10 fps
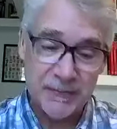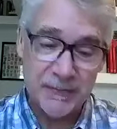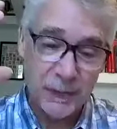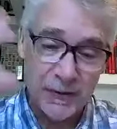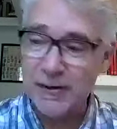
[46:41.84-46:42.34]
and
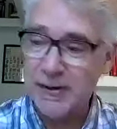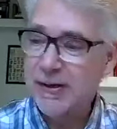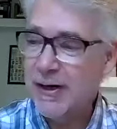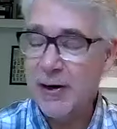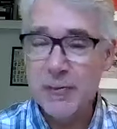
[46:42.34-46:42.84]
for
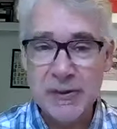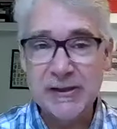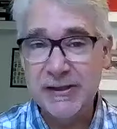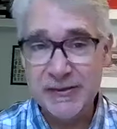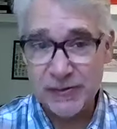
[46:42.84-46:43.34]
our
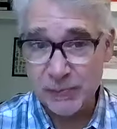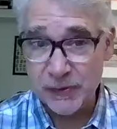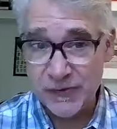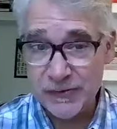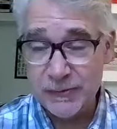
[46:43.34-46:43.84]
ability to
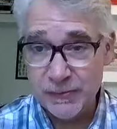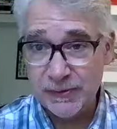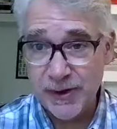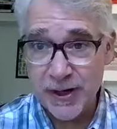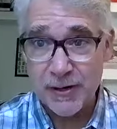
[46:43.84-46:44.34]

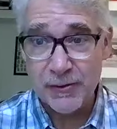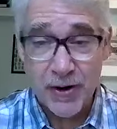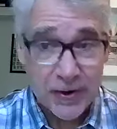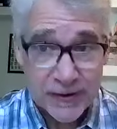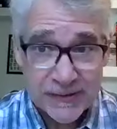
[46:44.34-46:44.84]
pursue our
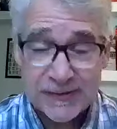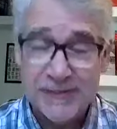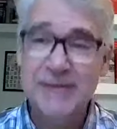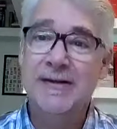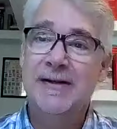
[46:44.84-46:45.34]
art,
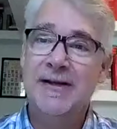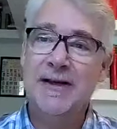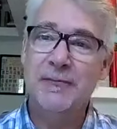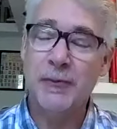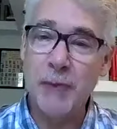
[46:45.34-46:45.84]

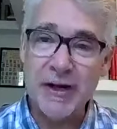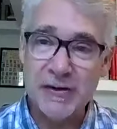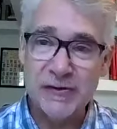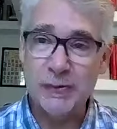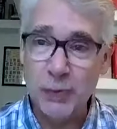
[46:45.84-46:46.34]
and for
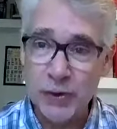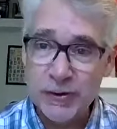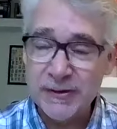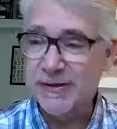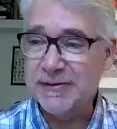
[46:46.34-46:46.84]
writers to
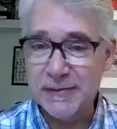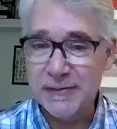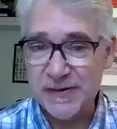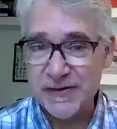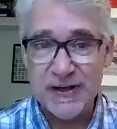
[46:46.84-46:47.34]
work and
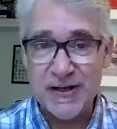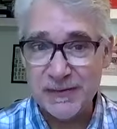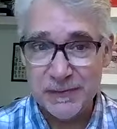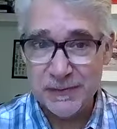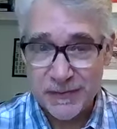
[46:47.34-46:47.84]
to
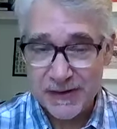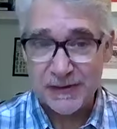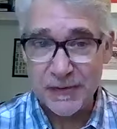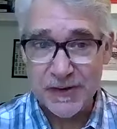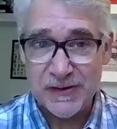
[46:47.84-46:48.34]
say and
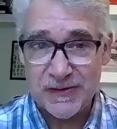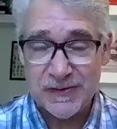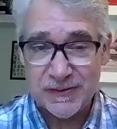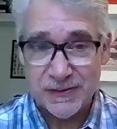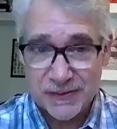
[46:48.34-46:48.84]
think the
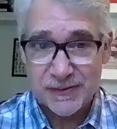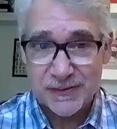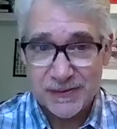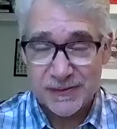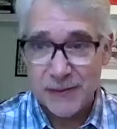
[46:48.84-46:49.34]
things
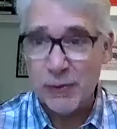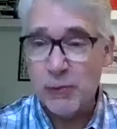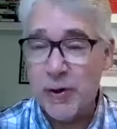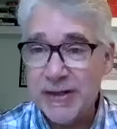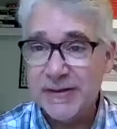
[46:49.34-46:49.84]
that
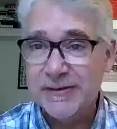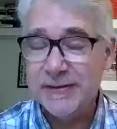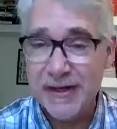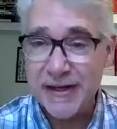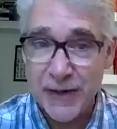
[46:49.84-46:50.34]
we want
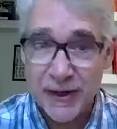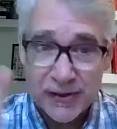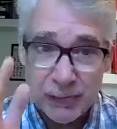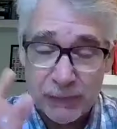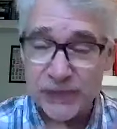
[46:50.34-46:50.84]
and not
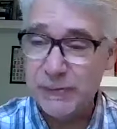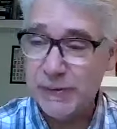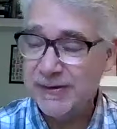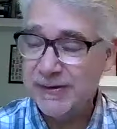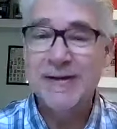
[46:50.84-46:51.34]
to be
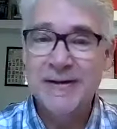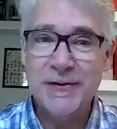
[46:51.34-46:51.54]
restricted.